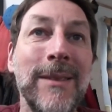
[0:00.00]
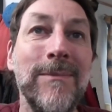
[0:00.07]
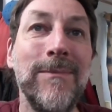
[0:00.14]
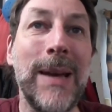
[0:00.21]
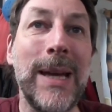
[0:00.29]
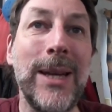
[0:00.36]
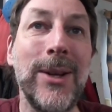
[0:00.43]

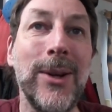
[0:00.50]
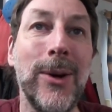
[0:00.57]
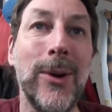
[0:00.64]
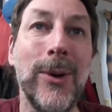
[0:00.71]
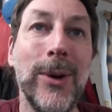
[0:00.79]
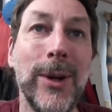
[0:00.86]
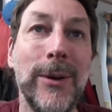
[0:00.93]
made
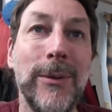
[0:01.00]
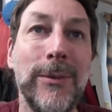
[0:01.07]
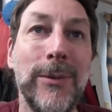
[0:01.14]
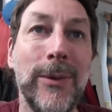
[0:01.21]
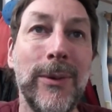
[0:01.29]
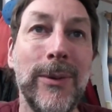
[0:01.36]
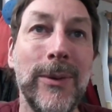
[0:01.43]
out
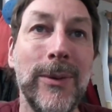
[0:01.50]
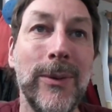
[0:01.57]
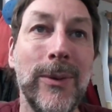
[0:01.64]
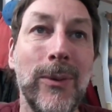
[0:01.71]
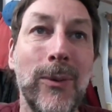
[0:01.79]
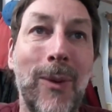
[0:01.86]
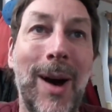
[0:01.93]
of
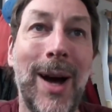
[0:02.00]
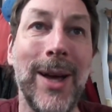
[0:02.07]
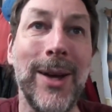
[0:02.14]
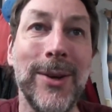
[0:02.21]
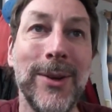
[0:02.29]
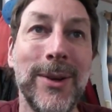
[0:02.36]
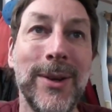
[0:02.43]

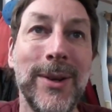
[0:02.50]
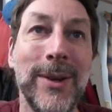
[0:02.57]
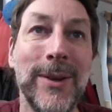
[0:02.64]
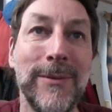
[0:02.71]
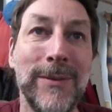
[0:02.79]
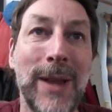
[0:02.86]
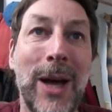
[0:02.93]
wild
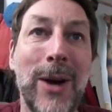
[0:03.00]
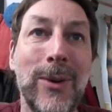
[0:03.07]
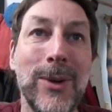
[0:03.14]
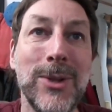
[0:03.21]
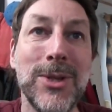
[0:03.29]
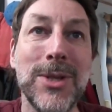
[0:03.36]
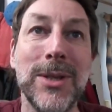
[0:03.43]

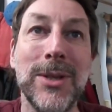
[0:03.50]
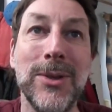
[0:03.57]
flowers.